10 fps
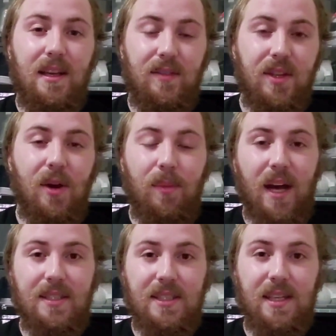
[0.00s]
Even though
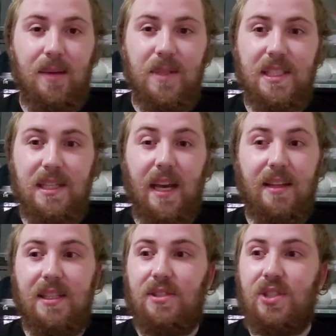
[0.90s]
mine just came in today,
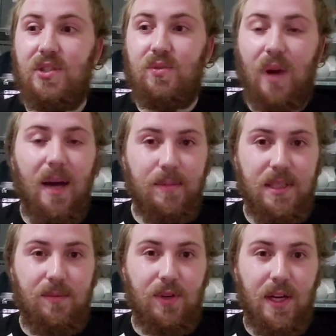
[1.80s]
these dropped
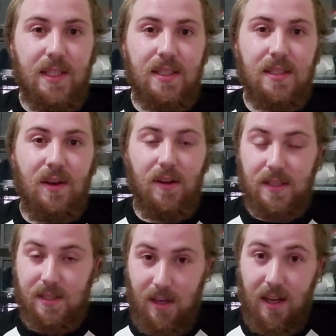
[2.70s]
in price
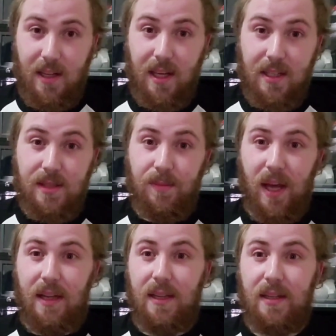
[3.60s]
on StockX
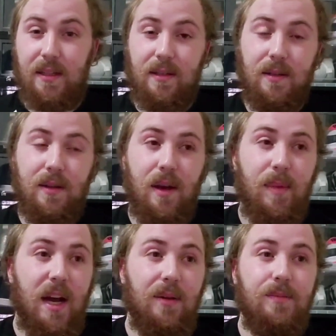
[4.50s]
by
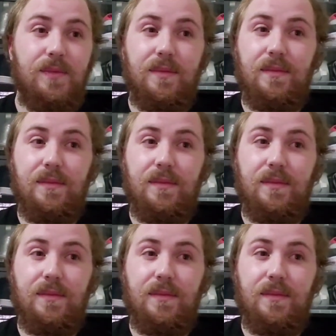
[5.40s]
about